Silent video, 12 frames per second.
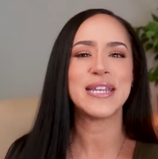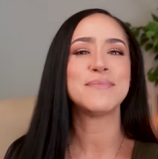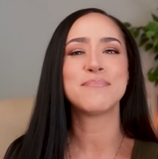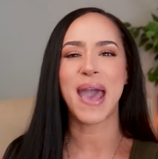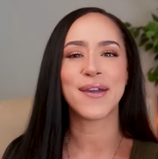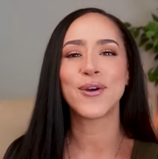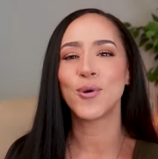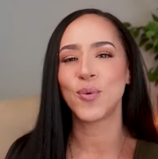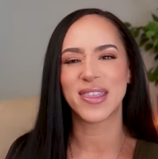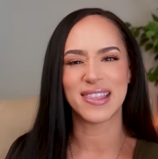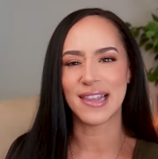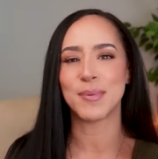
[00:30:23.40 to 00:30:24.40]
green
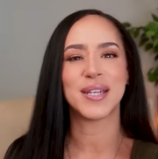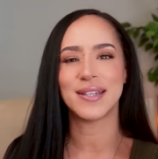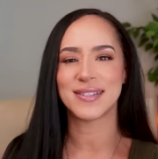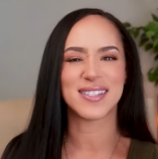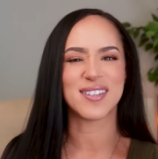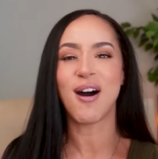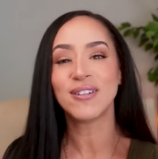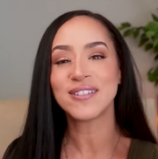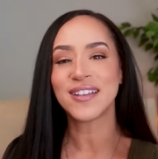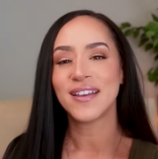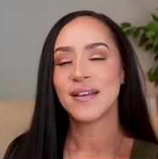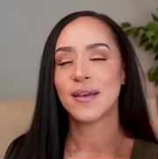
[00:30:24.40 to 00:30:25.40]
mango with lemon and
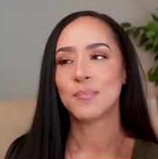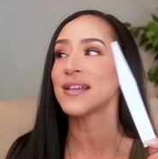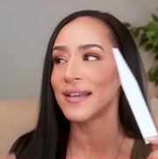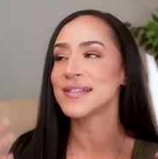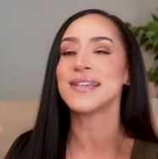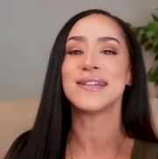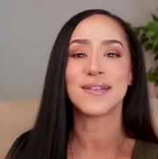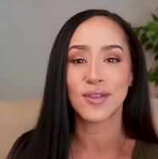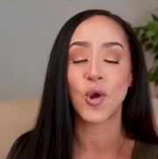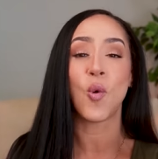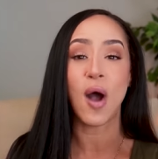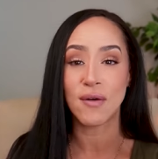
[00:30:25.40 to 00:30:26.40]
salt, besides
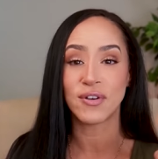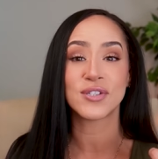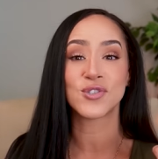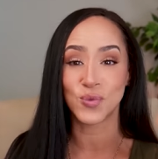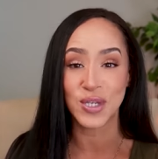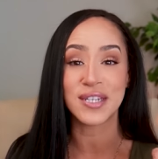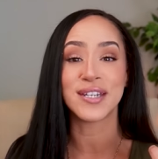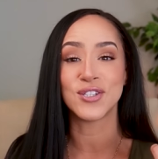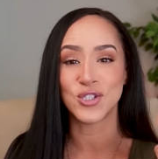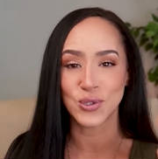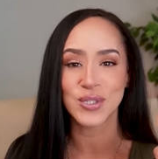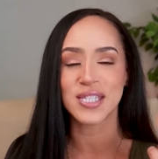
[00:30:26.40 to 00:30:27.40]
eating the guava
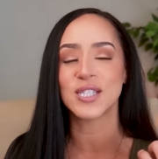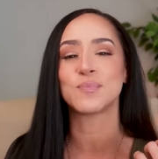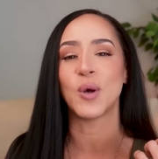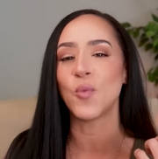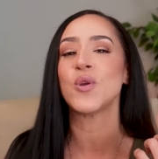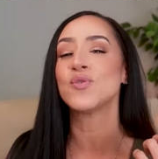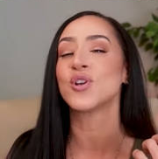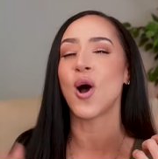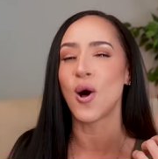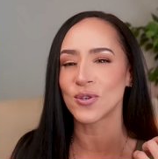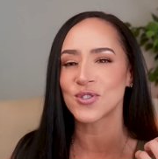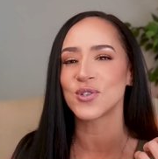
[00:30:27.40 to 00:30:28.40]
sweet and juices, but we
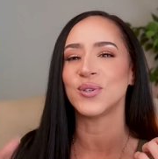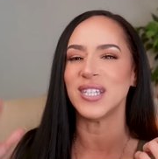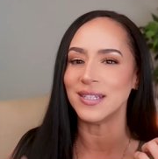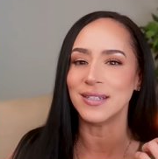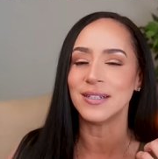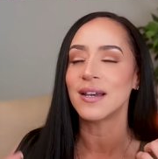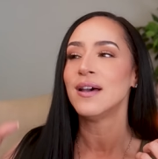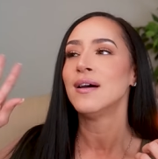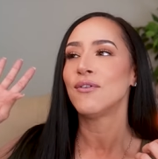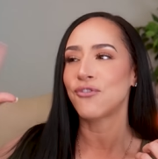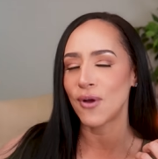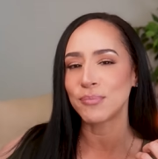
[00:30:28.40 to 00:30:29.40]
would also eat
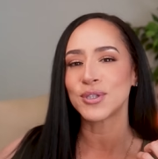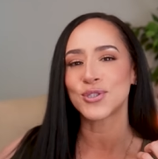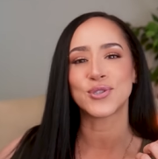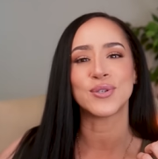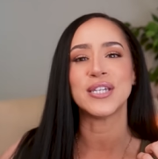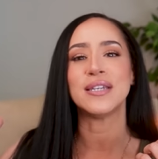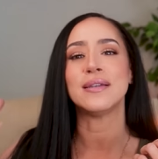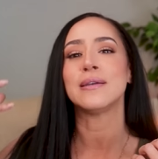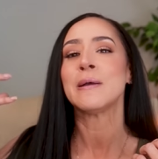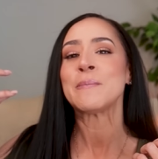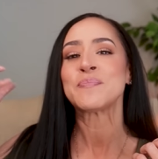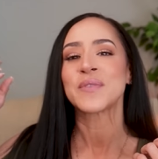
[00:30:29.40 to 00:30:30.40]
from the
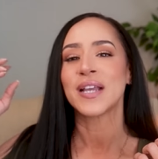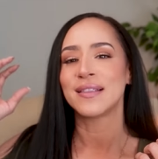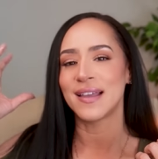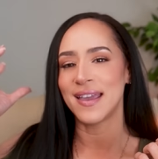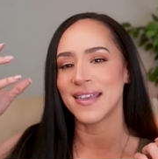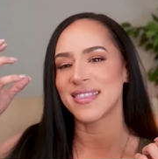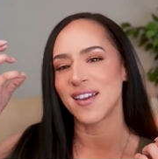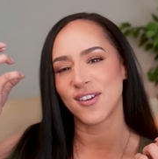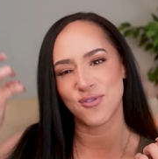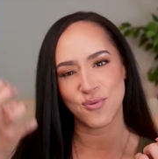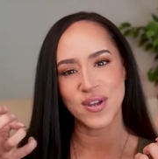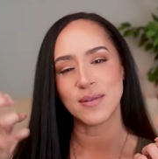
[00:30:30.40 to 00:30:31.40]
tree like
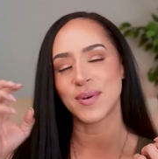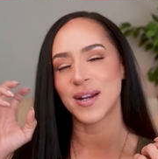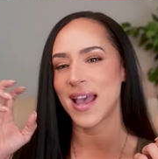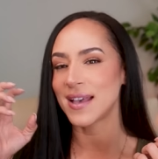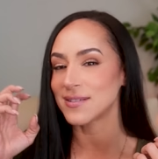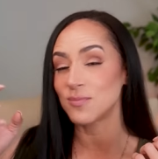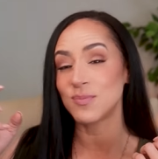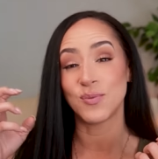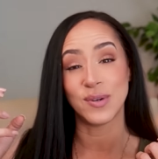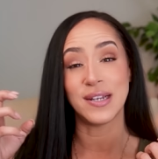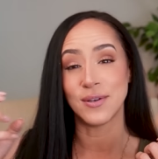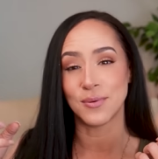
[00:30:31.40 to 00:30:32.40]
the green, but it has to
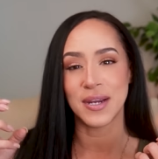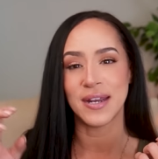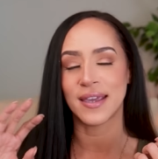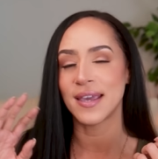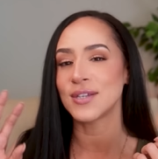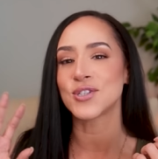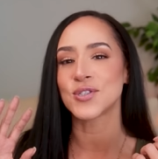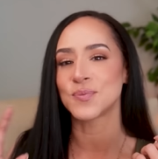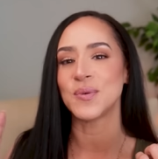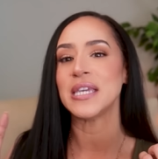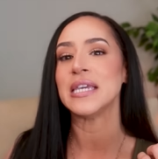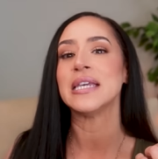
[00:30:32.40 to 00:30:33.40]
be really green. It can't
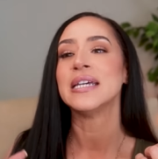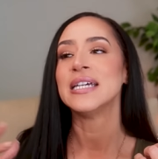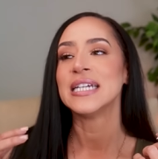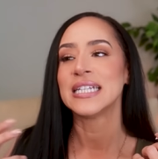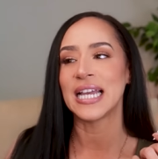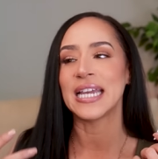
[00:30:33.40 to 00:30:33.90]
just be